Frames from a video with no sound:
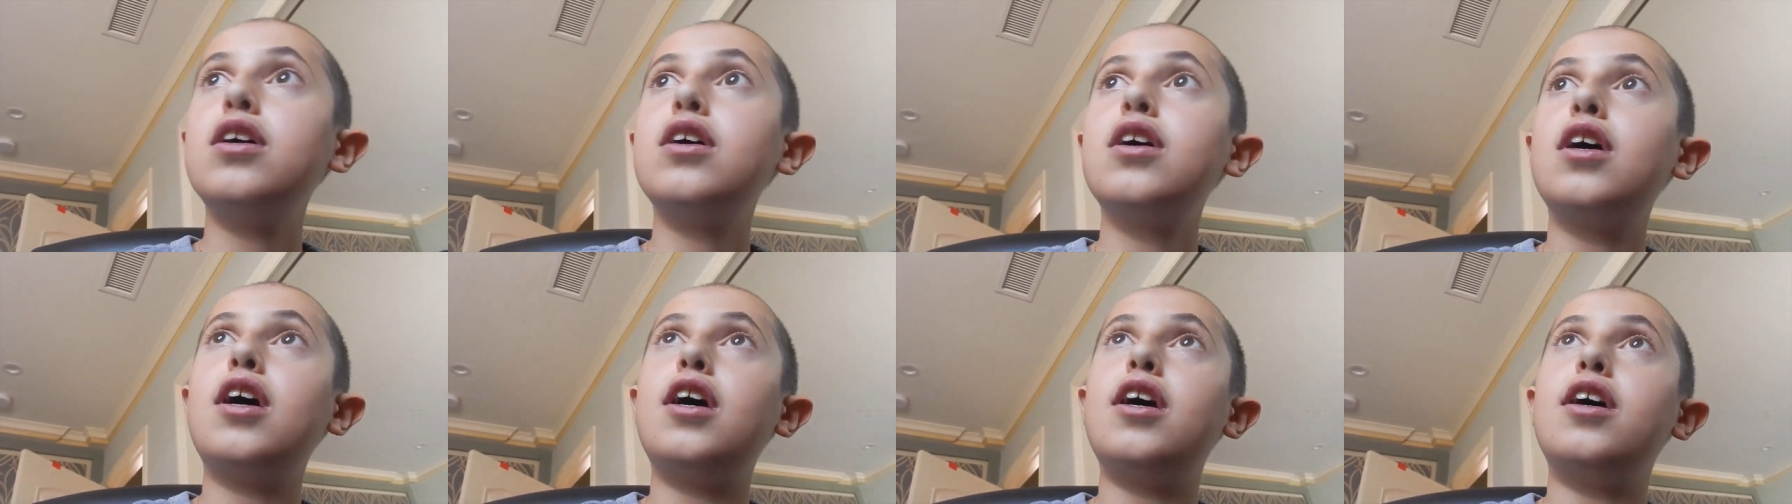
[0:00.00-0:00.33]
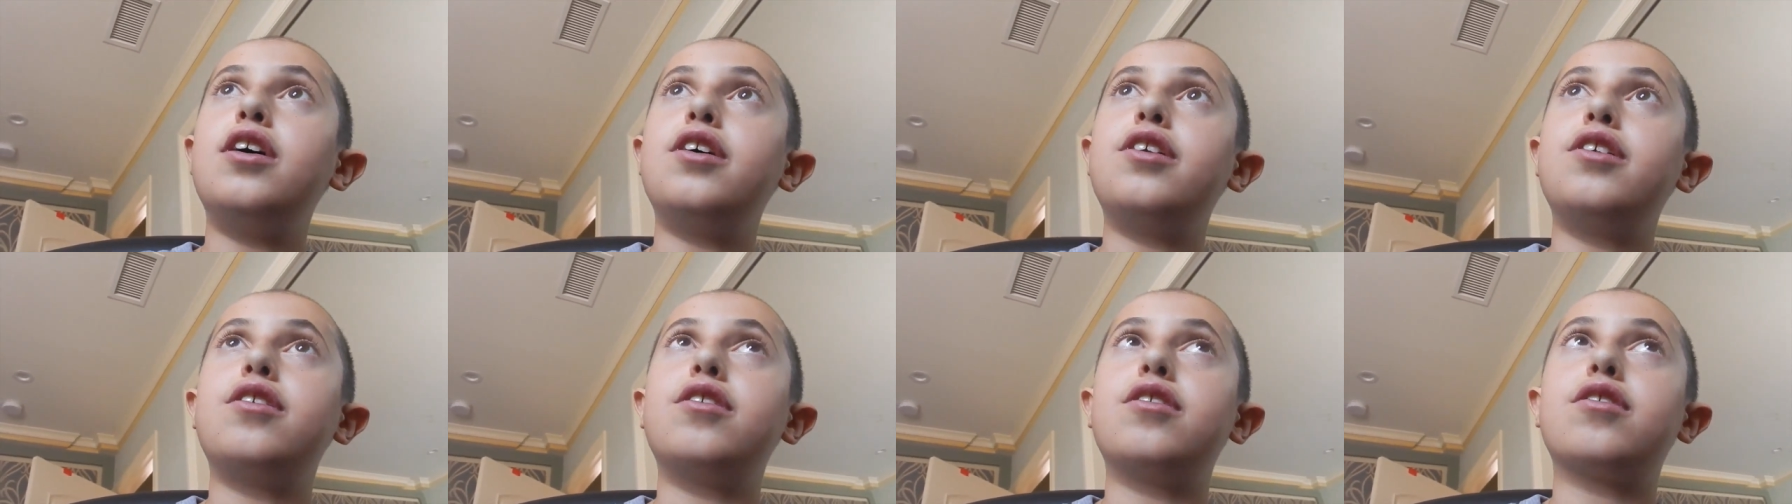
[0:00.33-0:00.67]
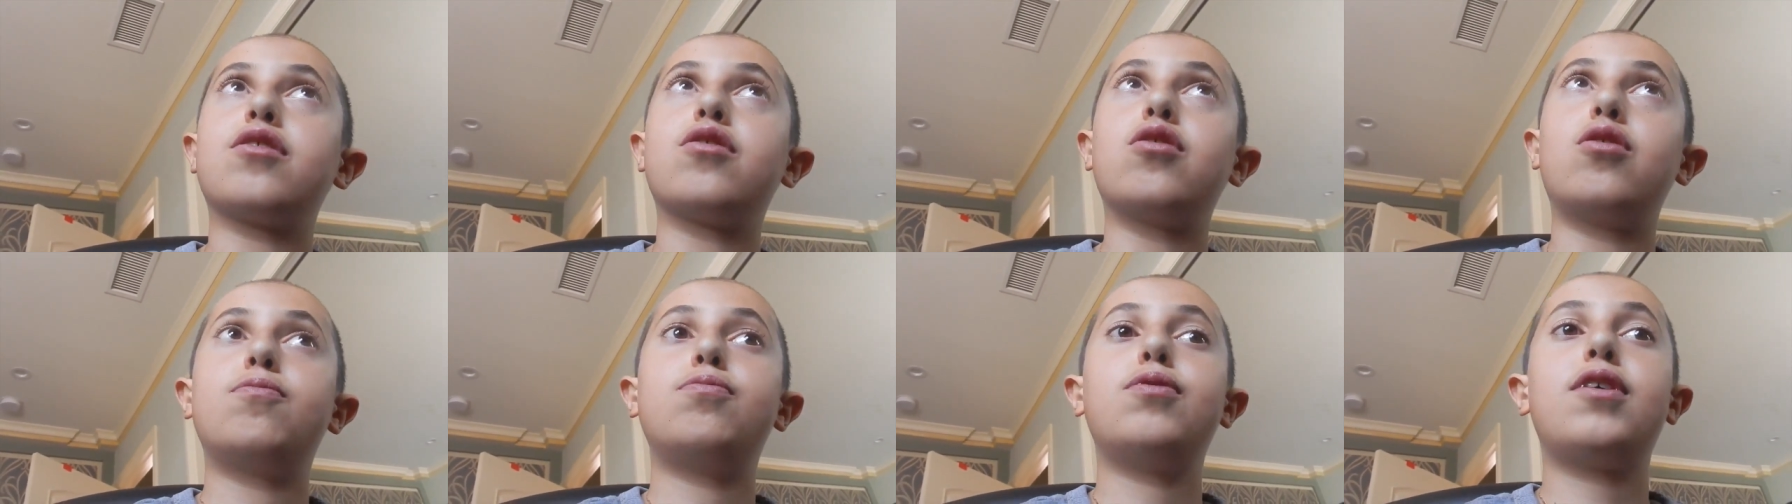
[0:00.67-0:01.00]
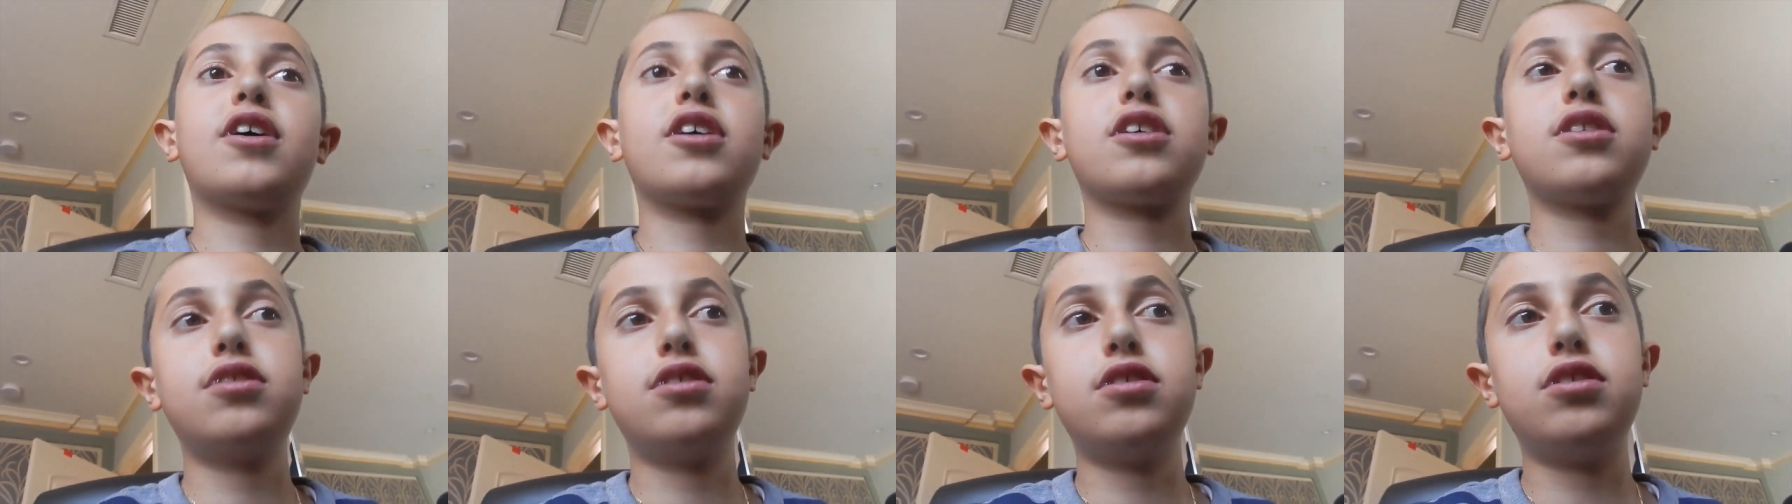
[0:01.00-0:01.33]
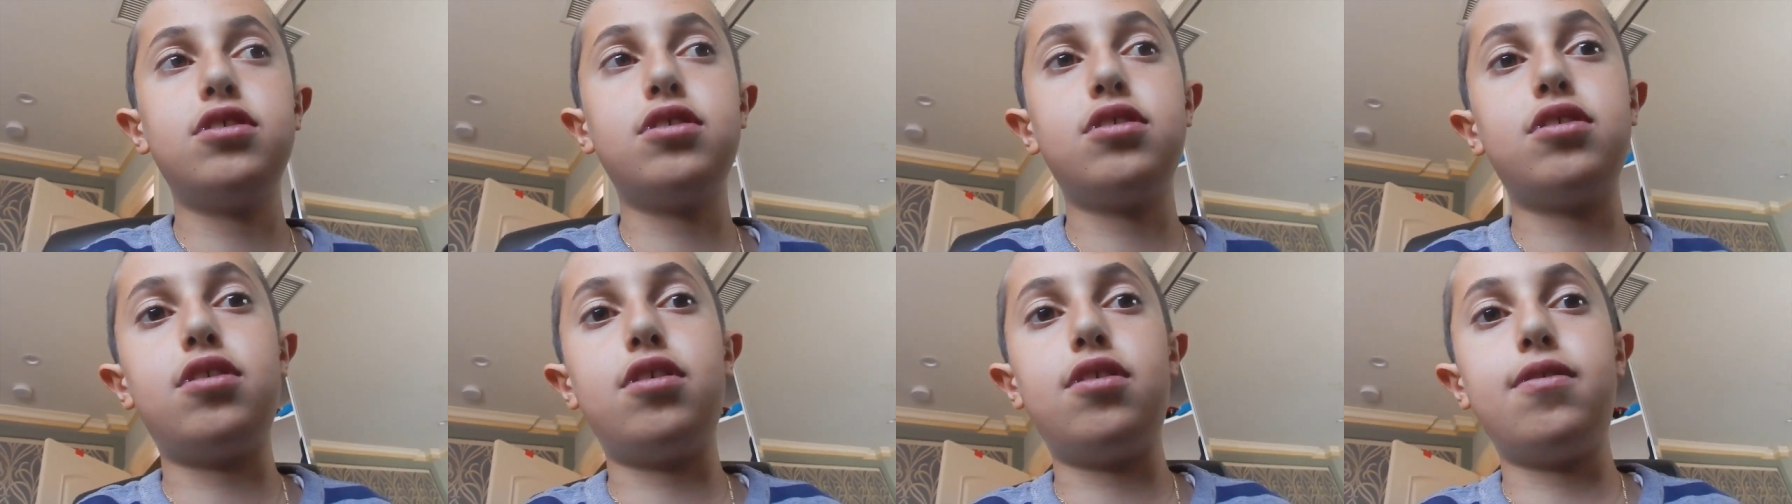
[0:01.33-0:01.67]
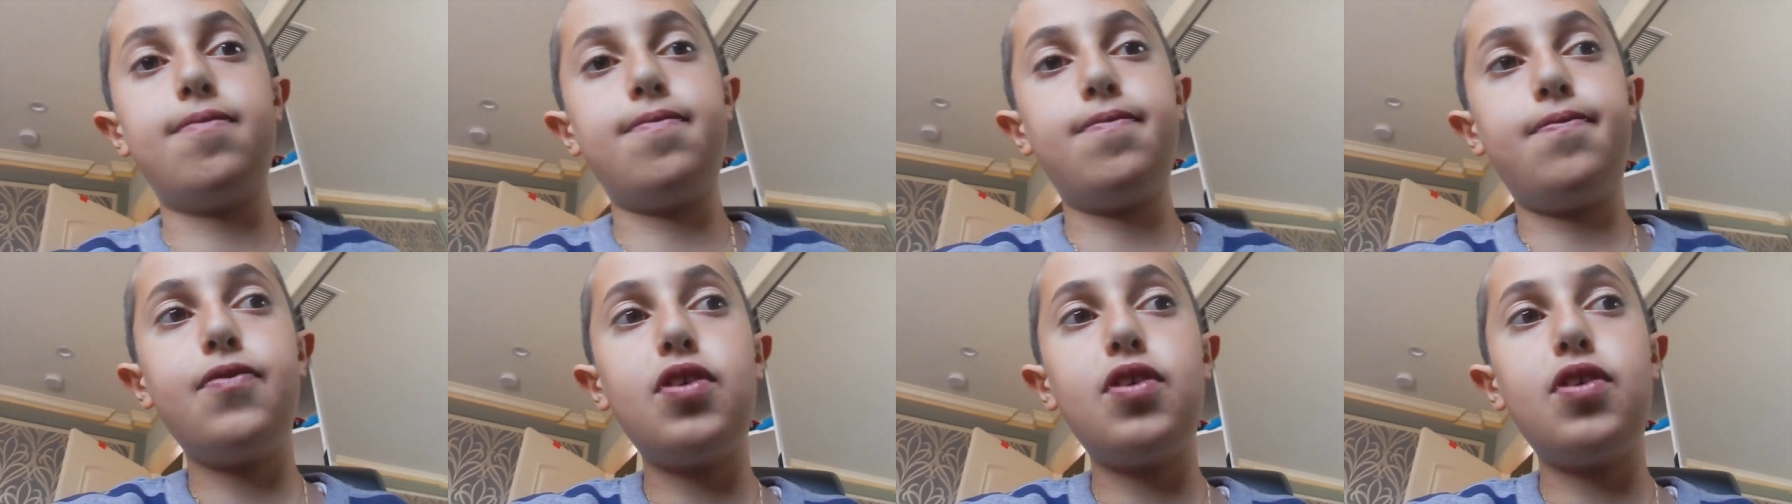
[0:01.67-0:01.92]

and go back to